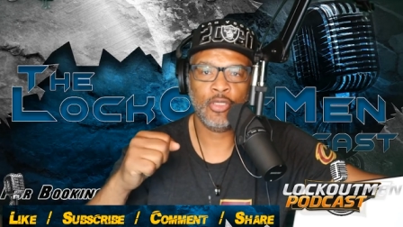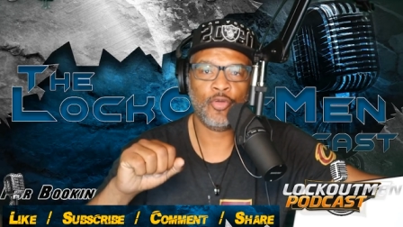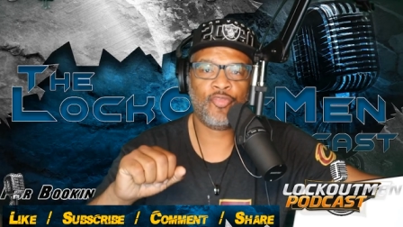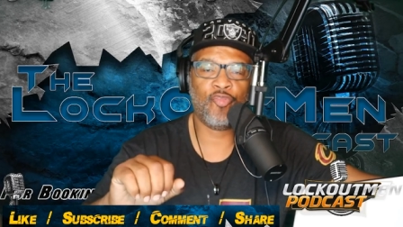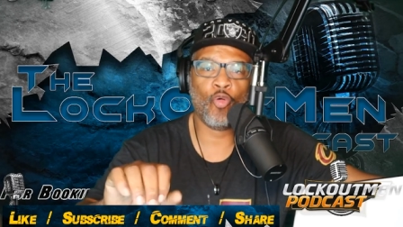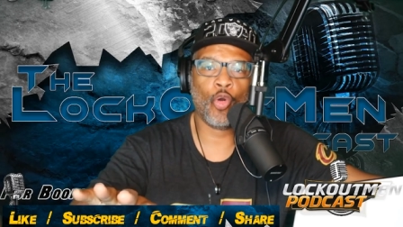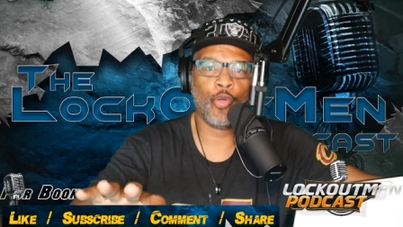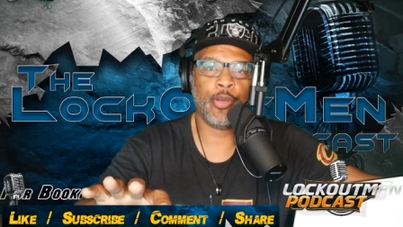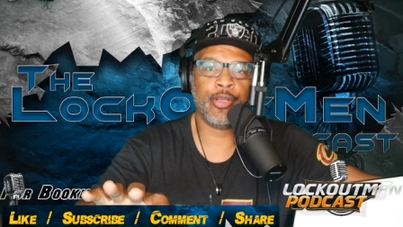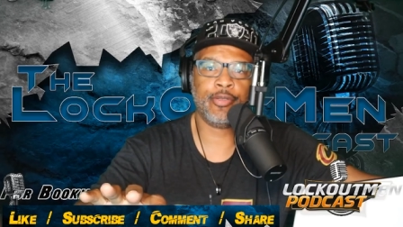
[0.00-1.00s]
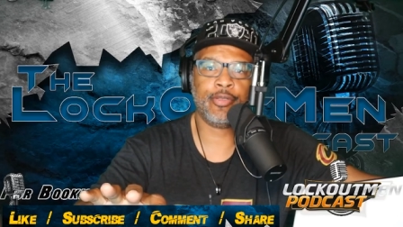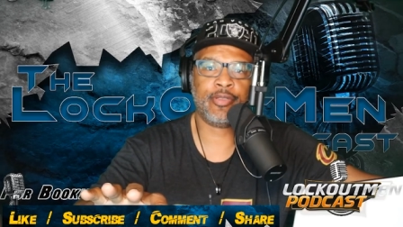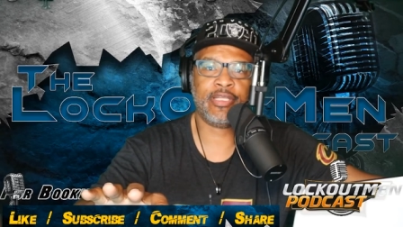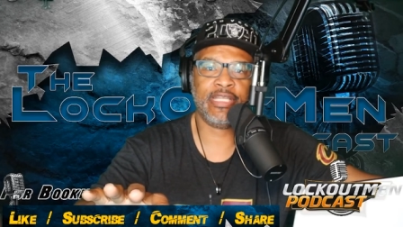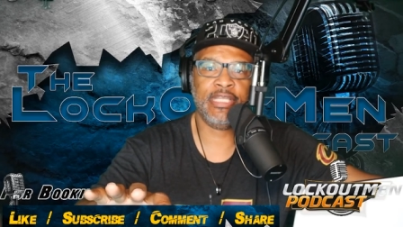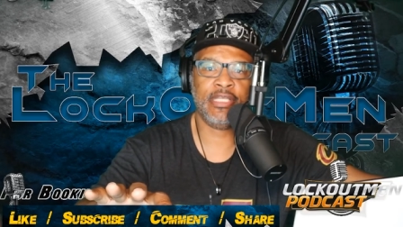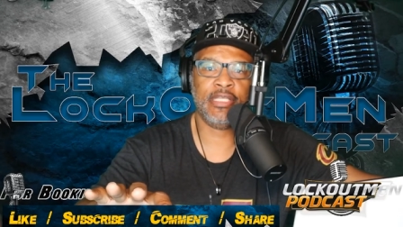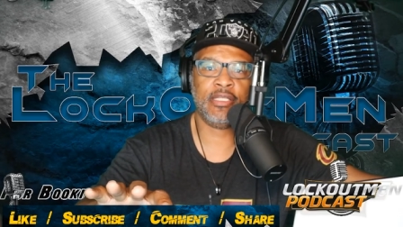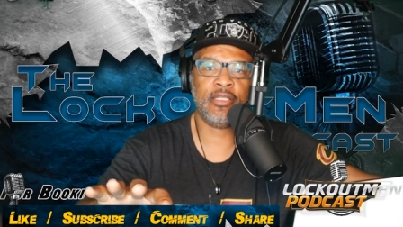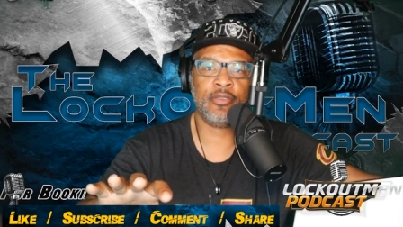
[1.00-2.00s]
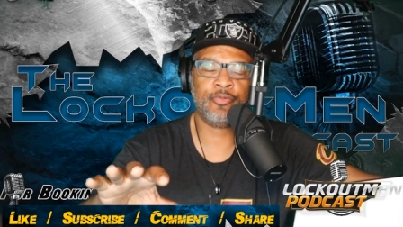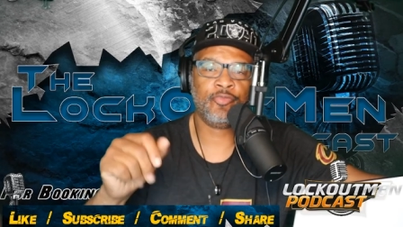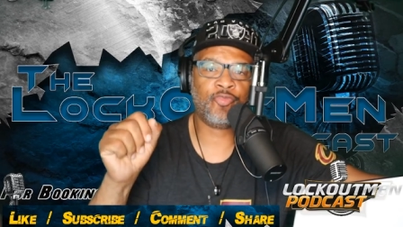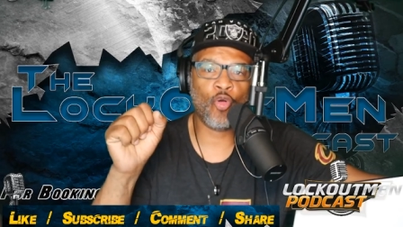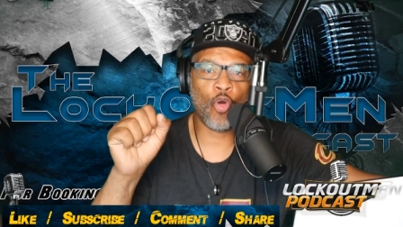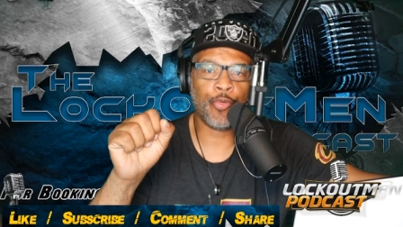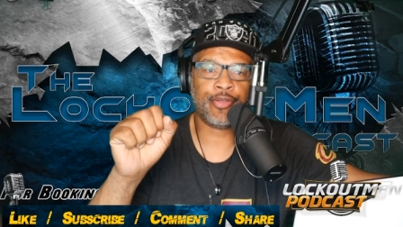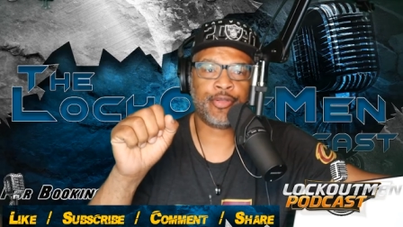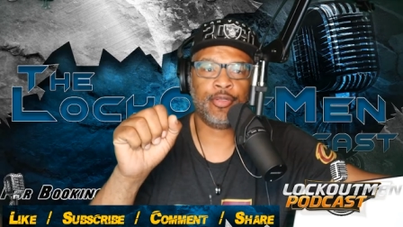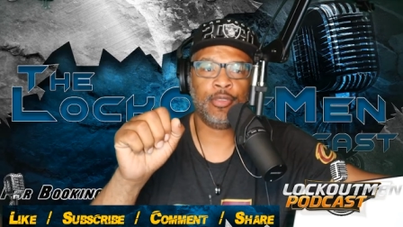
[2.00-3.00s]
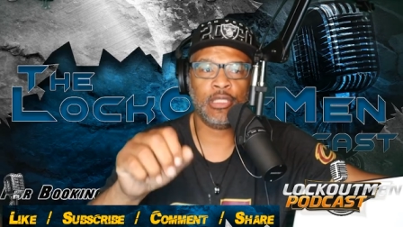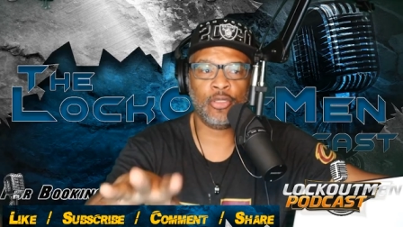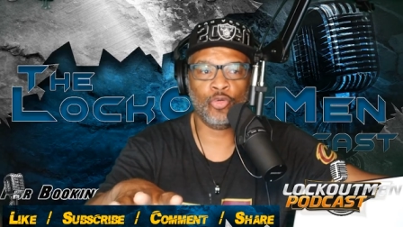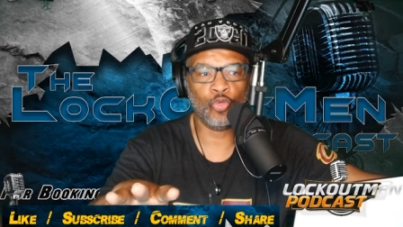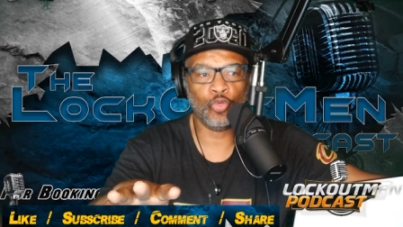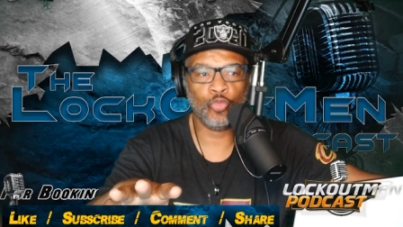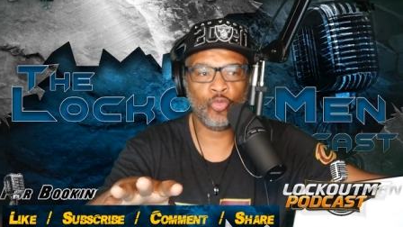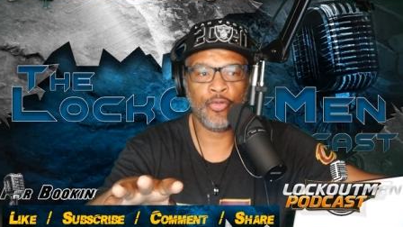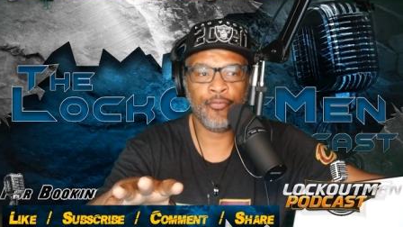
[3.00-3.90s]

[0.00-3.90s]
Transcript: forward the forward the load